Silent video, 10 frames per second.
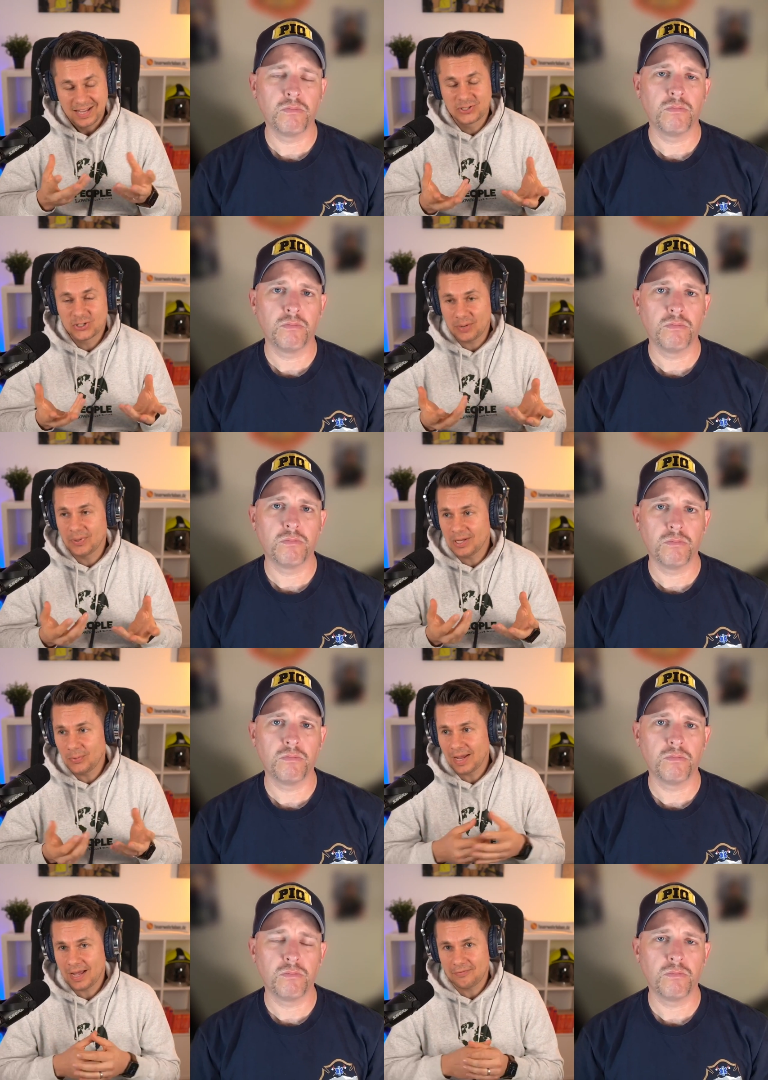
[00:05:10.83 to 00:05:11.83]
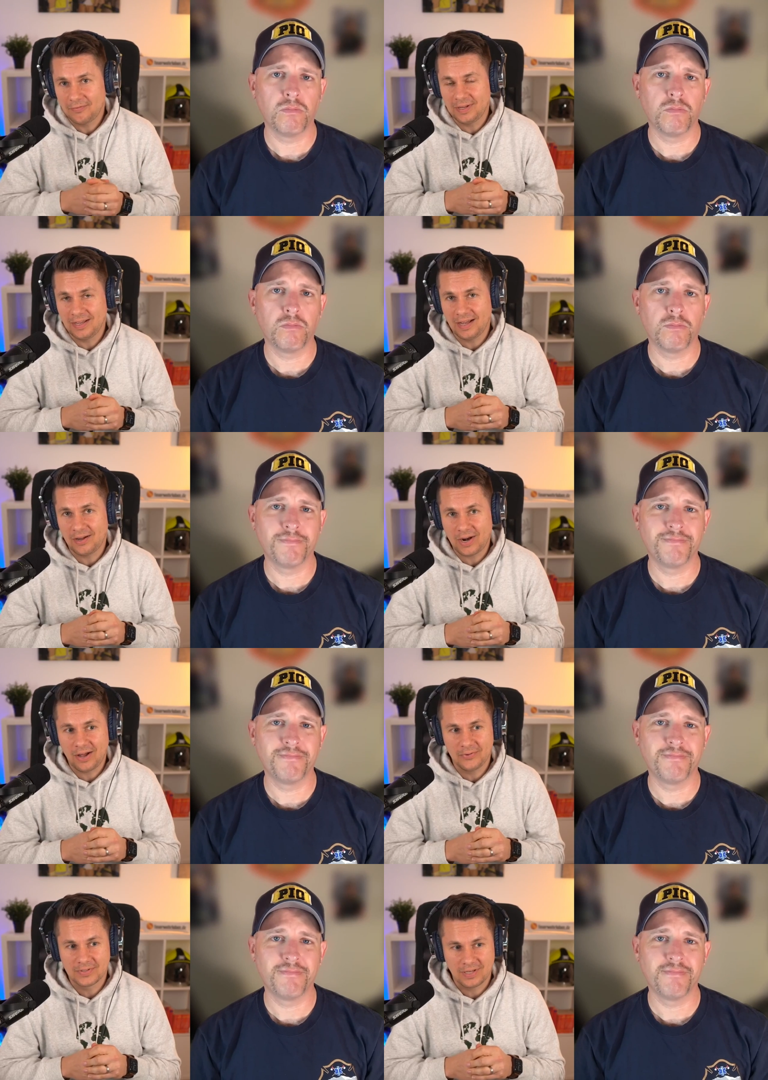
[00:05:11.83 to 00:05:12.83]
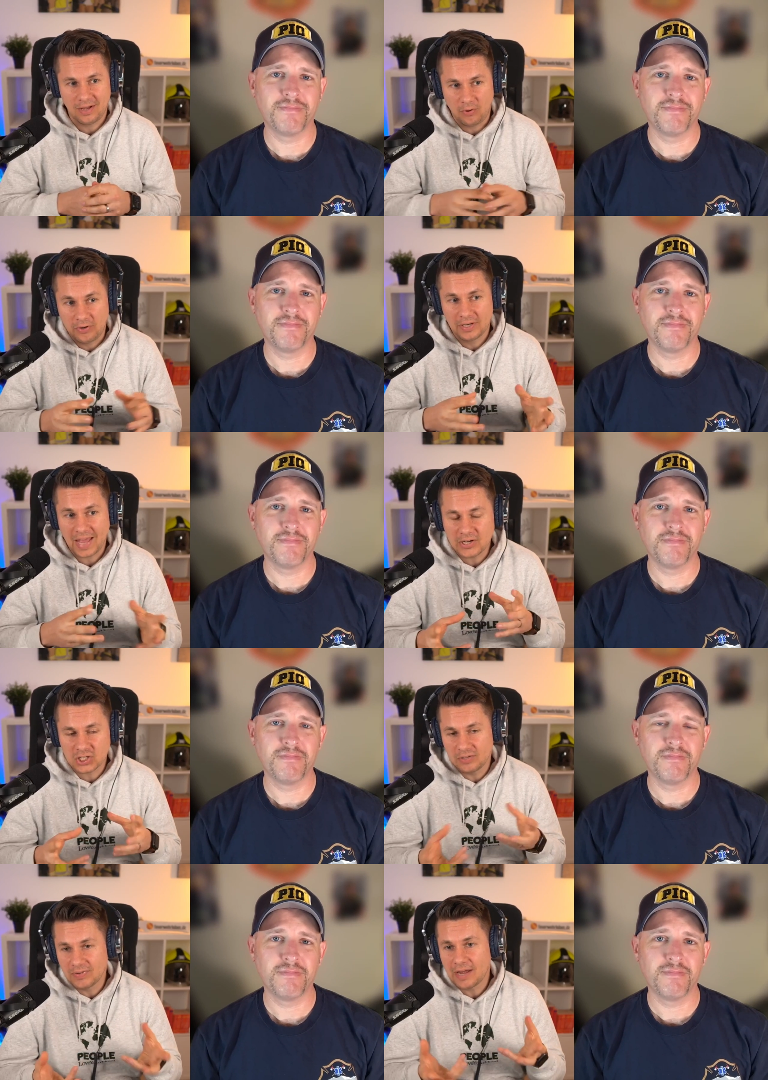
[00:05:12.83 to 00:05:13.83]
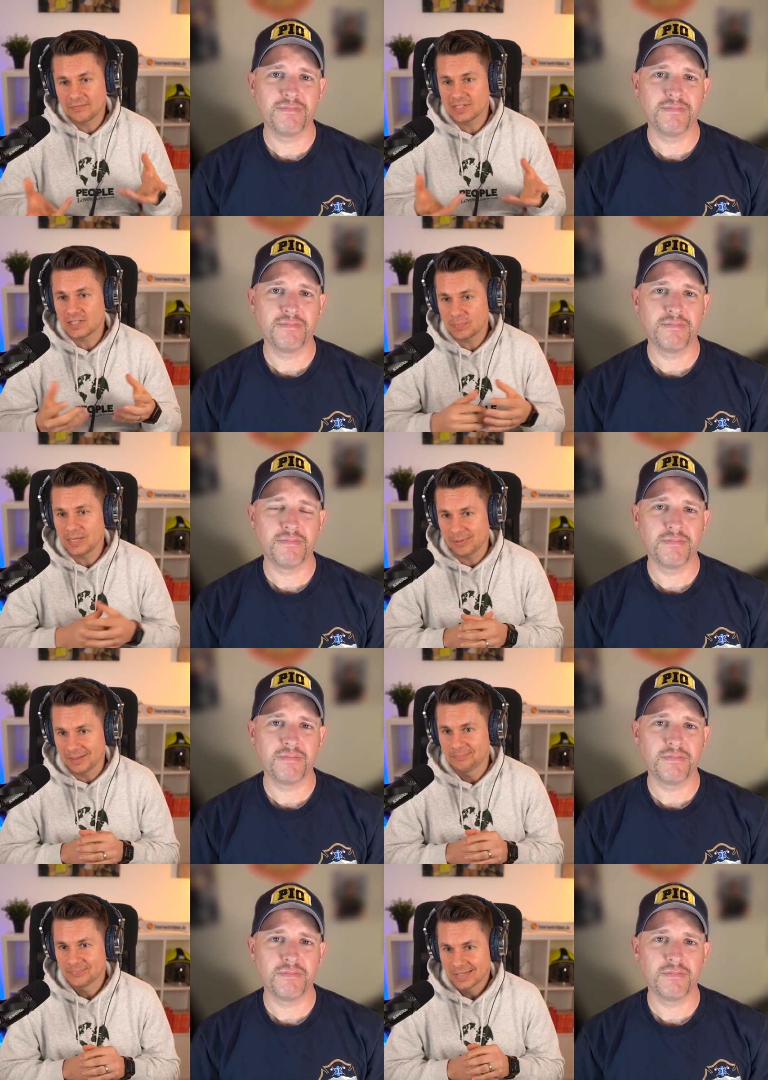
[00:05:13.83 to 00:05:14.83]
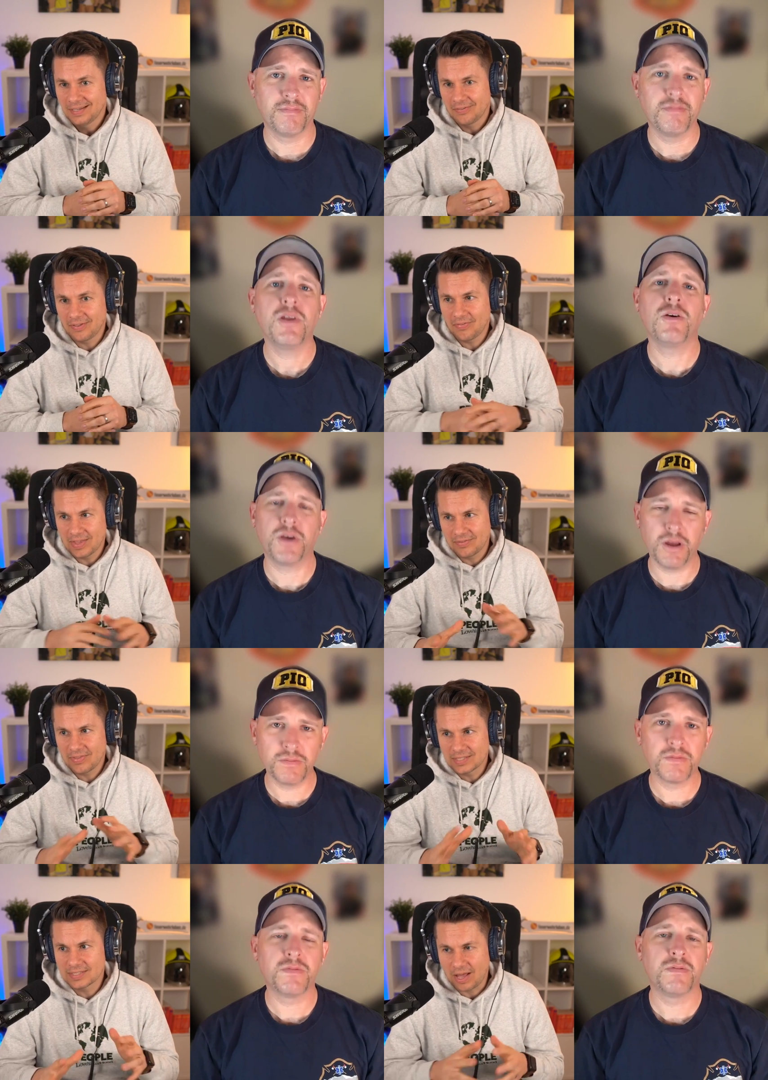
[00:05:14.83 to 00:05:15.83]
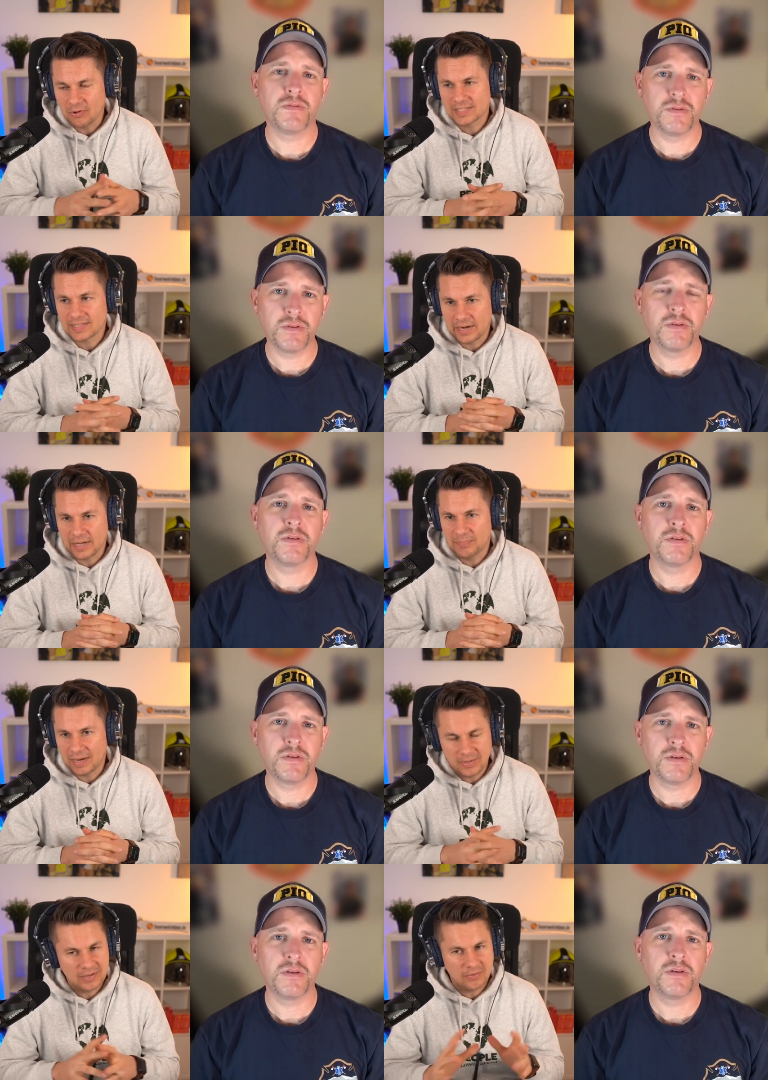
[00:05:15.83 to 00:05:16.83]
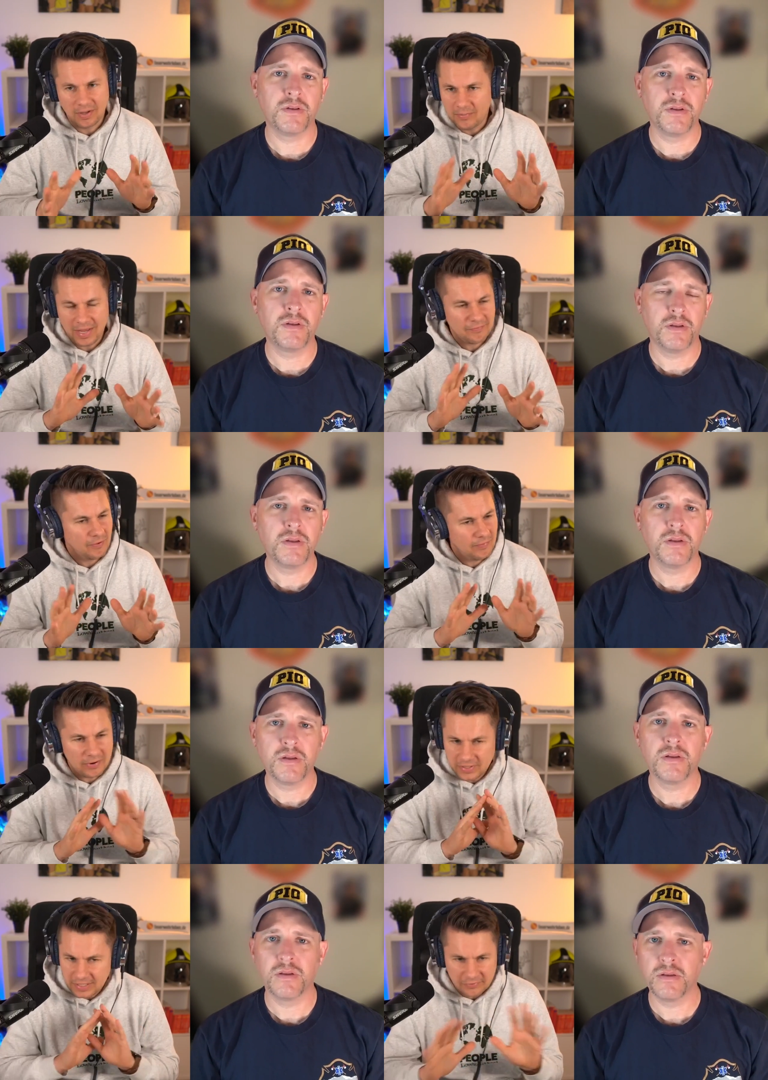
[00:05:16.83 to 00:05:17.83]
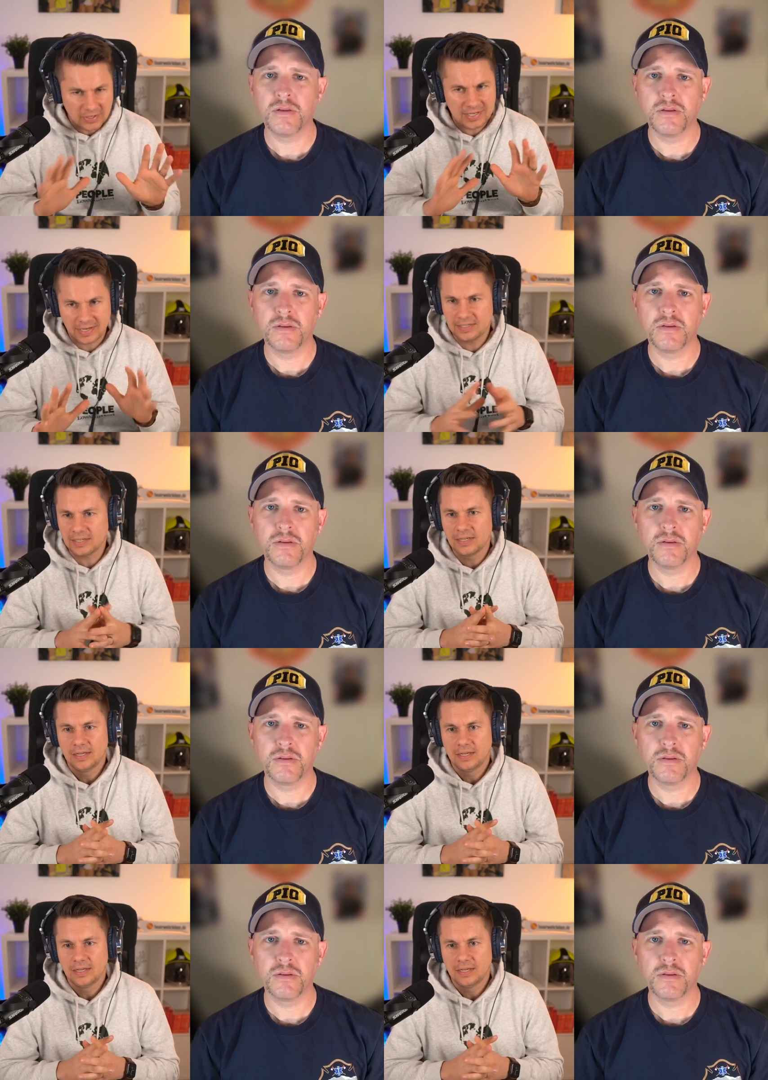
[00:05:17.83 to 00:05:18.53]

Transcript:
Speaker 1: in Germany we have uh, around uh, on an engine we have six people. The, the, okay. That is our standard, but we uh, we have a very different tactic,